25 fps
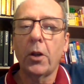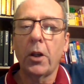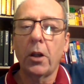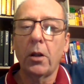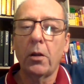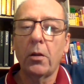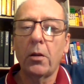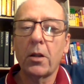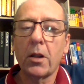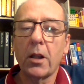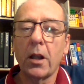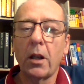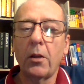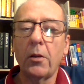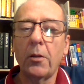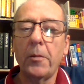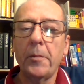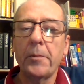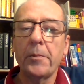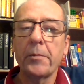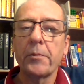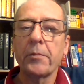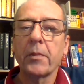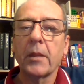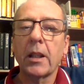you. So
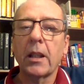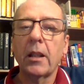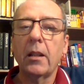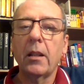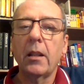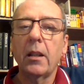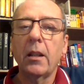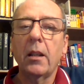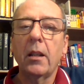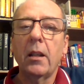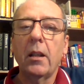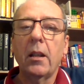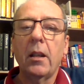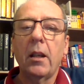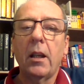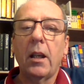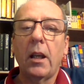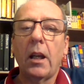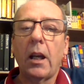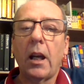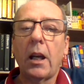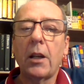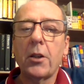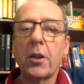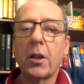
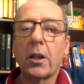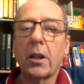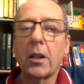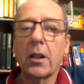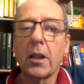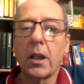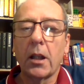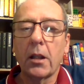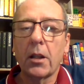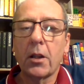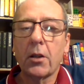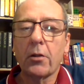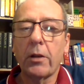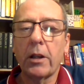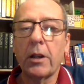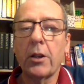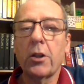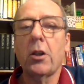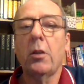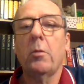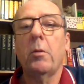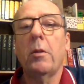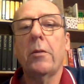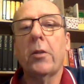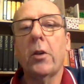as you can see, the
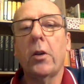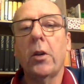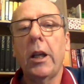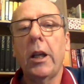screenshot we've got